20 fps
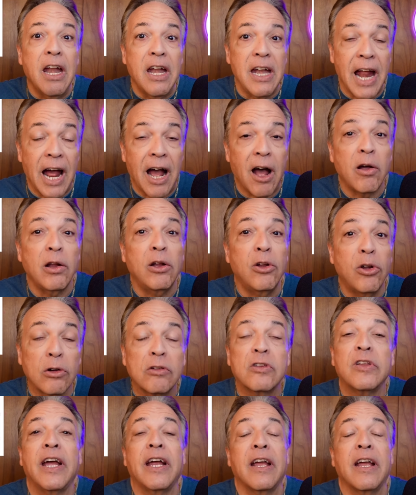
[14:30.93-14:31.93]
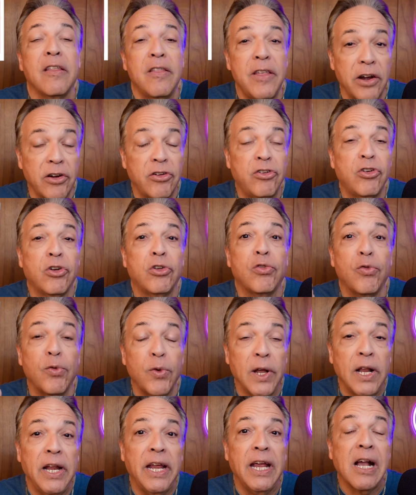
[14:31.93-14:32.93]
Now it looks like they're just
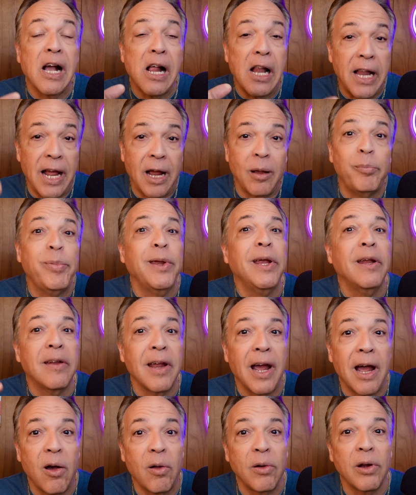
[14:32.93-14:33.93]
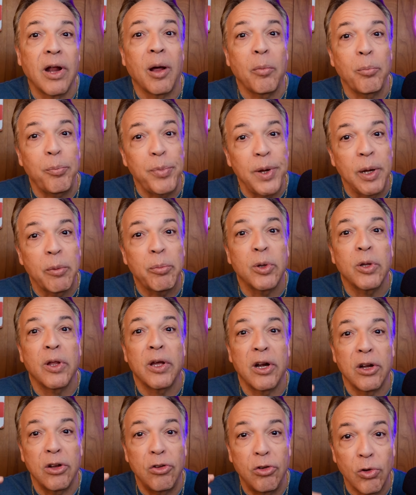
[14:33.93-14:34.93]
really clamping down on people
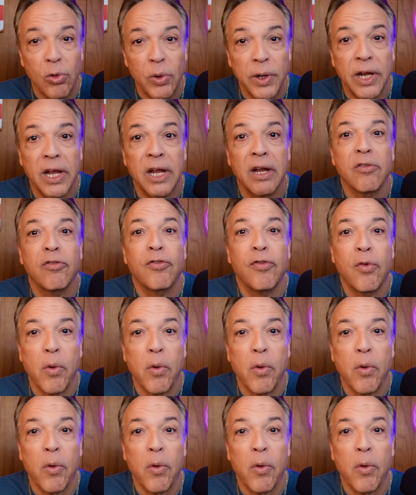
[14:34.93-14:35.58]
that are doing it